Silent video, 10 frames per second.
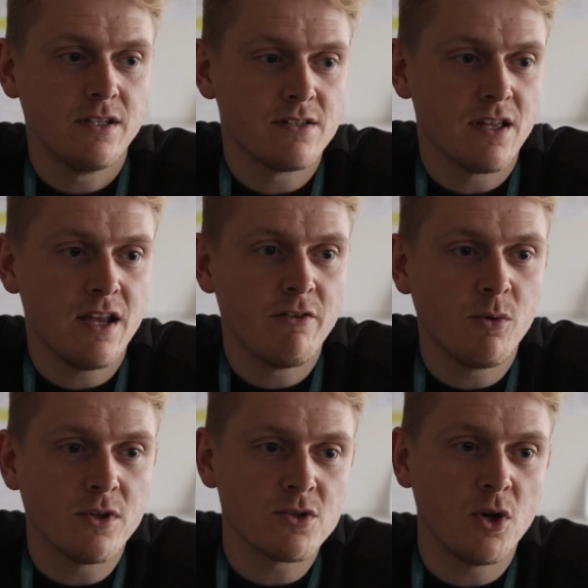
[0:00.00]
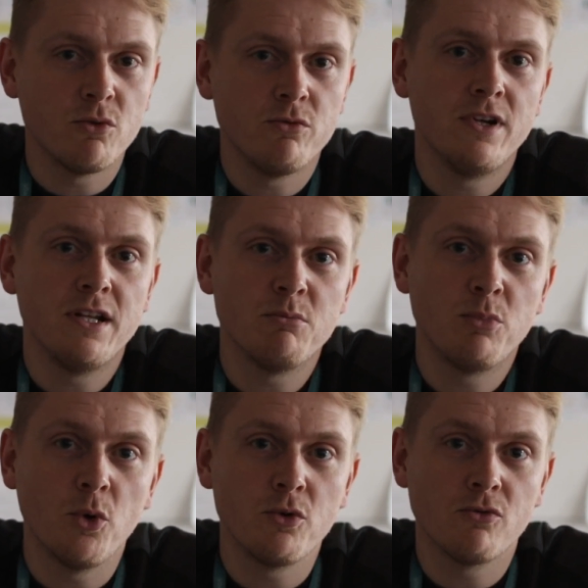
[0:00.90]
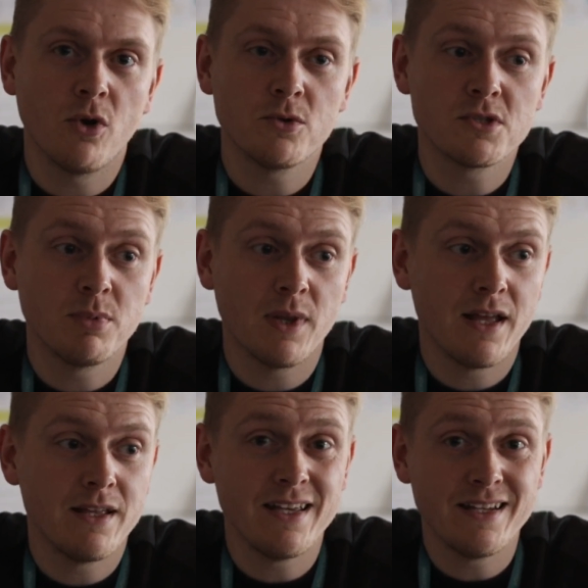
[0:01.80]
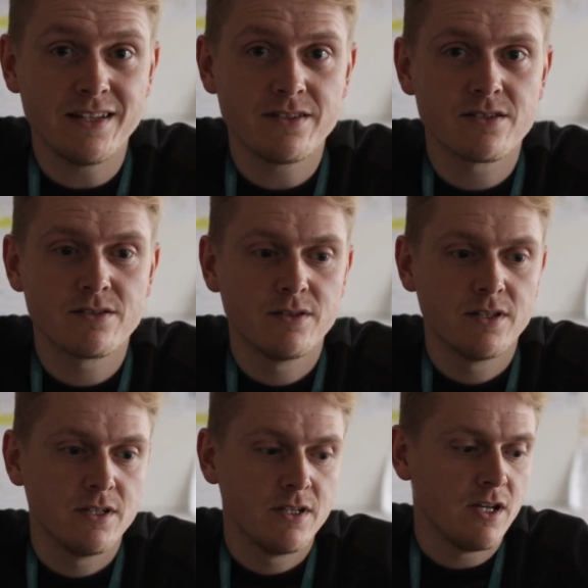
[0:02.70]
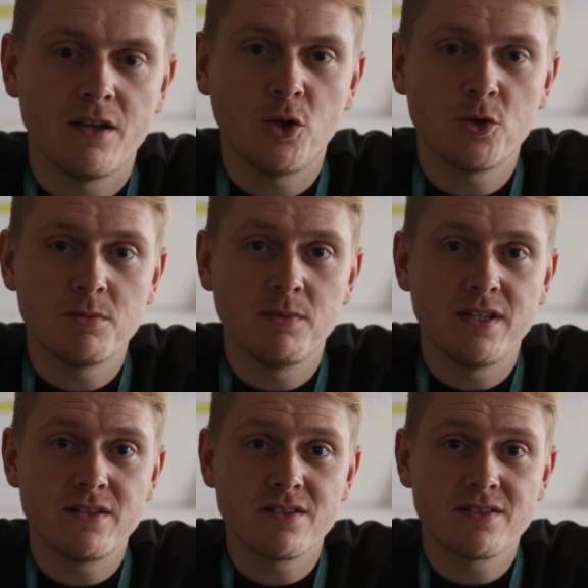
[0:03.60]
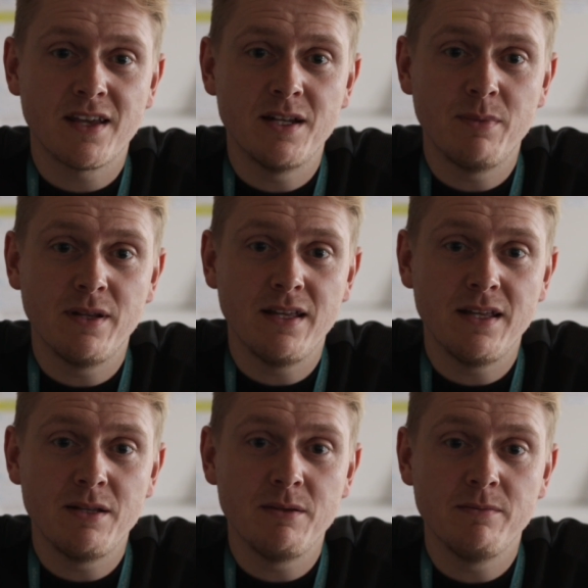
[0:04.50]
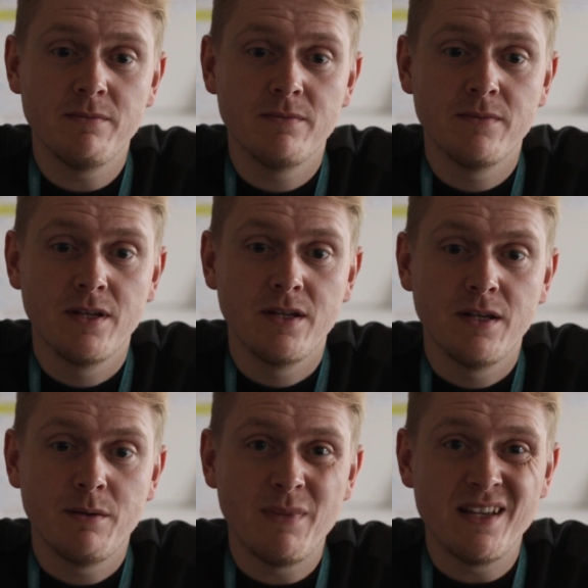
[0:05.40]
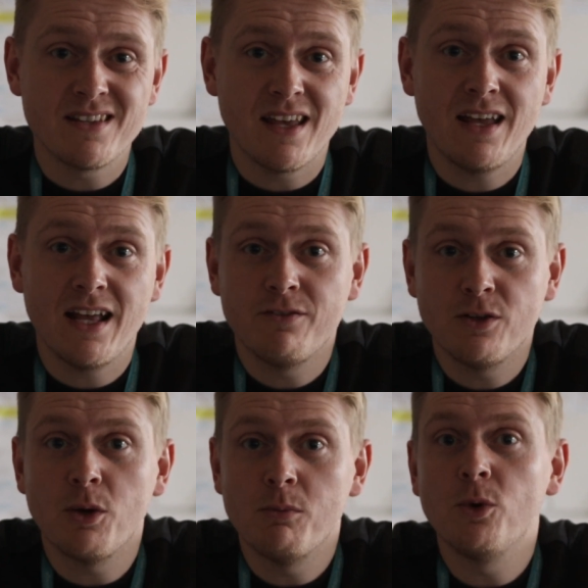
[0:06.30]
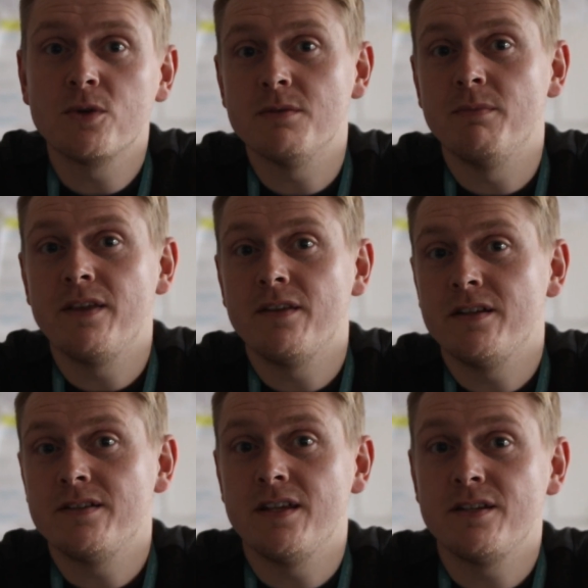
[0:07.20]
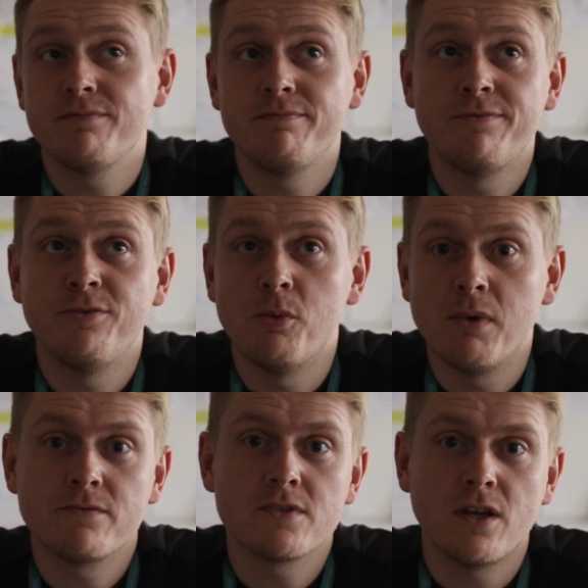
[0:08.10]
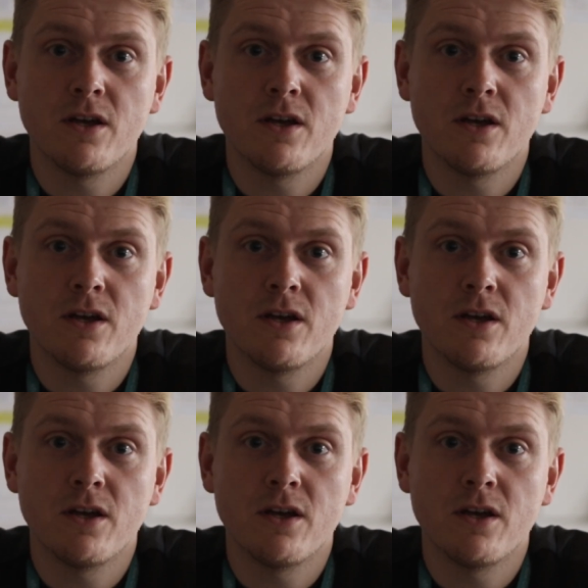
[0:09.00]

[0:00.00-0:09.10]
is that everyone's got a really important role to play in it, and ultimately sustainability means a hell of a lot more to me than it did 4 months